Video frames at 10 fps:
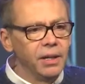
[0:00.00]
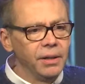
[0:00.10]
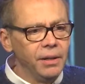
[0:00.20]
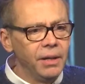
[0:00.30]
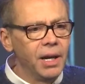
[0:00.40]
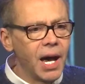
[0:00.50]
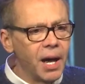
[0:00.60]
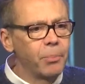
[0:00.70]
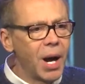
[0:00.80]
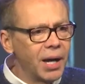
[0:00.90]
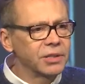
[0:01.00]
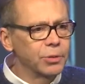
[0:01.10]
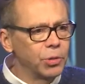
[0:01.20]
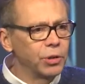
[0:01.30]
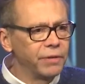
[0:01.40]
not
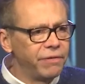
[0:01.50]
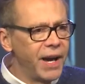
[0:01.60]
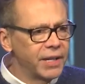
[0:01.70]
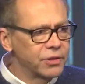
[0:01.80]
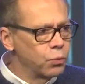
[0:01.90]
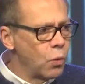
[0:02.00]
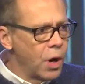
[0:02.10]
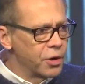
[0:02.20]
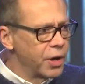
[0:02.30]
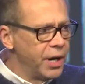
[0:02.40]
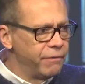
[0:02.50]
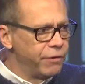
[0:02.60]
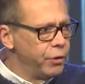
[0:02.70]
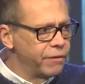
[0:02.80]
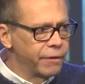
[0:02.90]
possible to fast water and
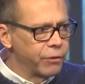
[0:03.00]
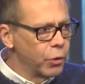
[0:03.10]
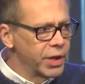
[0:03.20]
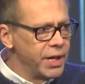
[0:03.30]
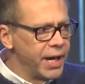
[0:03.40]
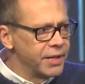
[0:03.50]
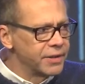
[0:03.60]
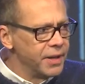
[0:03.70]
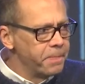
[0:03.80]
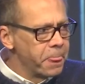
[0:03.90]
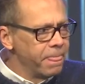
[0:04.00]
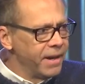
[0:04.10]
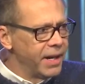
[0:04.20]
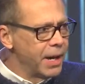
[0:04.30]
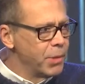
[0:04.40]
food for forty days.
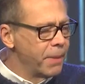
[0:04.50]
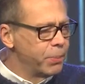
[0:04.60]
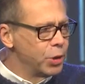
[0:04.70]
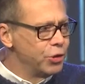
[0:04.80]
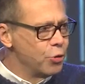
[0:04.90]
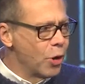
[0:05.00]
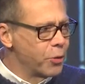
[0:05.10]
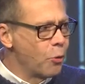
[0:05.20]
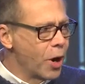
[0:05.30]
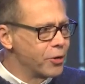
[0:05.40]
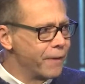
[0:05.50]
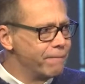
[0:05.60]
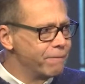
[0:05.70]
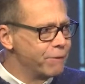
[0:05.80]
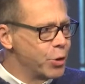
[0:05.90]
And I'm not putting you on a water
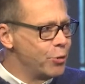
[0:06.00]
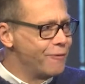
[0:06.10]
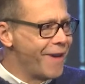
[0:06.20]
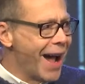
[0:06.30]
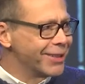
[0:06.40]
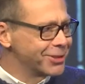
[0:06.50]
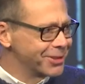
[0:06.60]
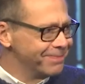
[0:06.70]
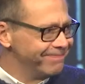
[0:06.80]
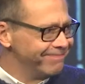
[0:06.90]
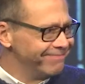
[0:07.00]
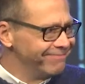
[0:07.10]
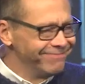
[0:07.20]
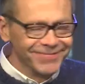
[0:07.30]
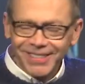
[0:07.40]
and food fast.
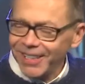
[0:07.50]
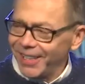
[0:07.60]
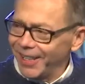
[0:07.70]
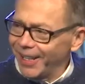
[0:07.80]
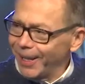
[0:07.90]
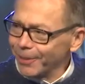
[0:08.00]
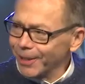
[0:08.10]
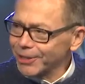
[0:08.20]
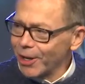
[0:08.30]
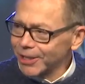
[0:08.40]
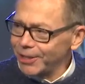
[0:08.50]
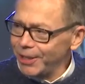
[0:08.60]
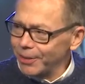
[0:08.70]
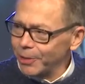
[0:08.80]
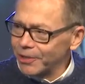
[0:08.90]
I'm going to talk to
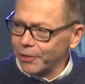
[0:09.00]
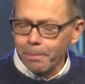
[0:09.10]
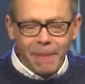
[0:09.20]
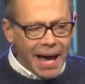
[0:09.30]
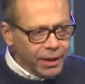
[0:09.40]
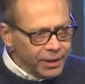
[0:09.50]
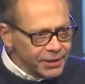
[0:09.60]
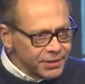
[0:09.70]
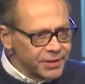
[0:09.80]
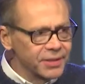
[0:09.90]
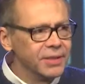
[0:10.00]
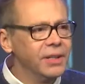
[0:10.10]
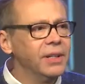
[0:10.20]
you with some balance